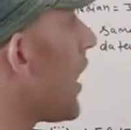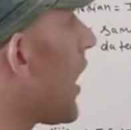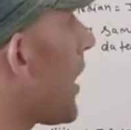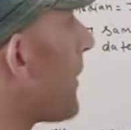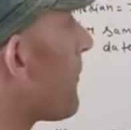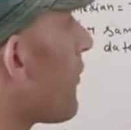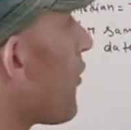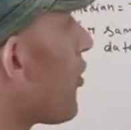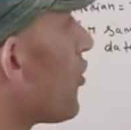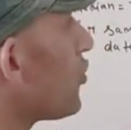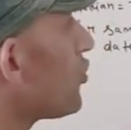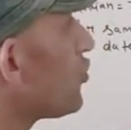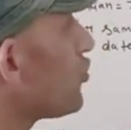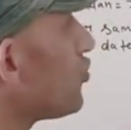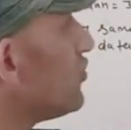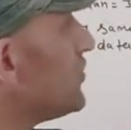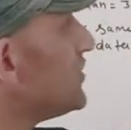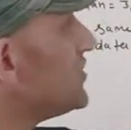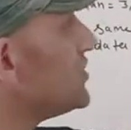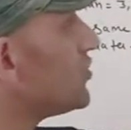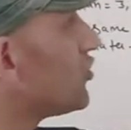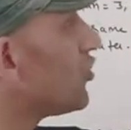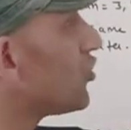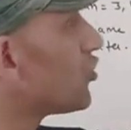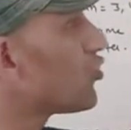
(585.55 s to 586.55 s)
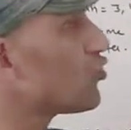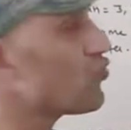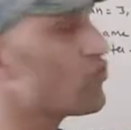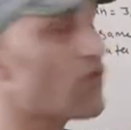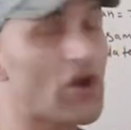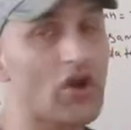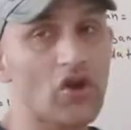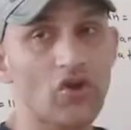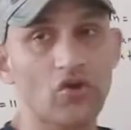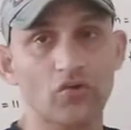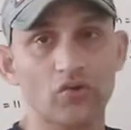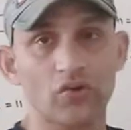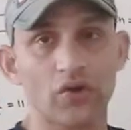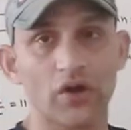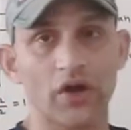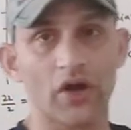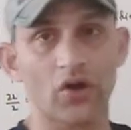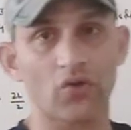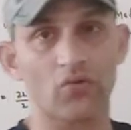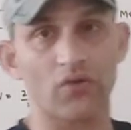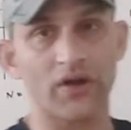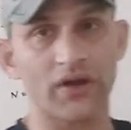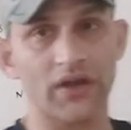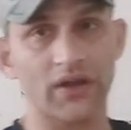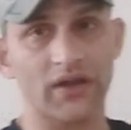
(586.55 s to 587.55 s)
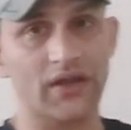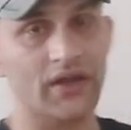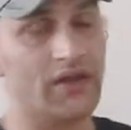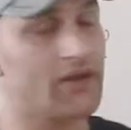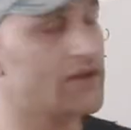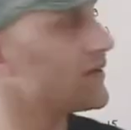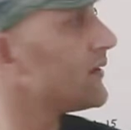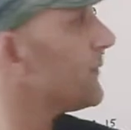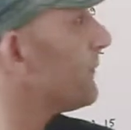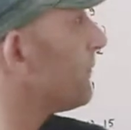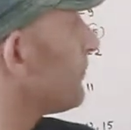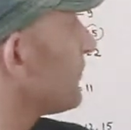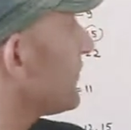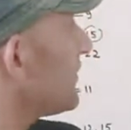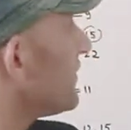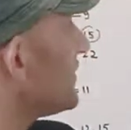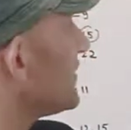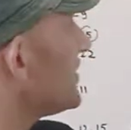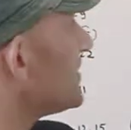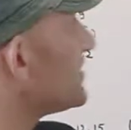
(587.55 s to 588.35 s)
upon 2 is equal to 128.